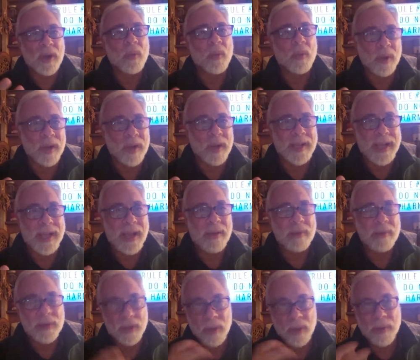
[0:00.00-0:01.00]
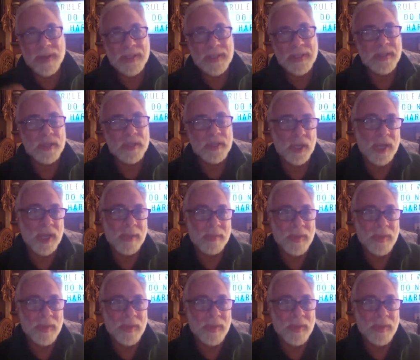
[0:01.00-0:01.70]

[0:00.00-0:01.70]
working out and going to the